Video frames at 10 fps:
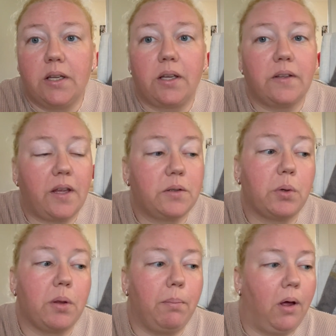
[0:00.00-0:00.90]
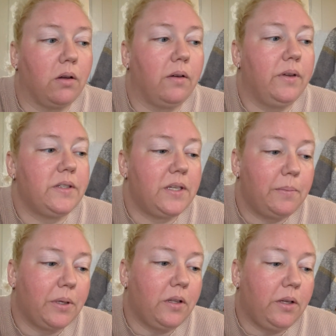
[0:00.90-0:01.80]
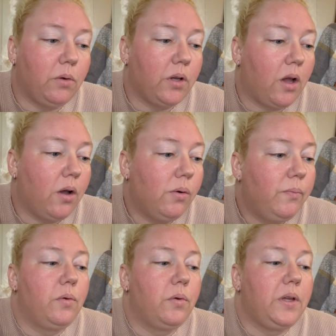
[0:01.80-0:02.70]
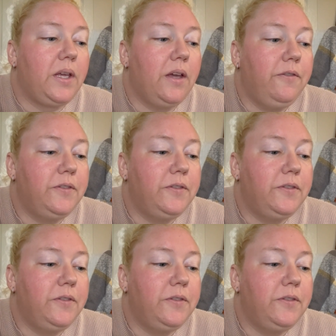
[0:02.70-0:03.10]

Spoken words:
because that's where the bulk of it typically will go. Baking.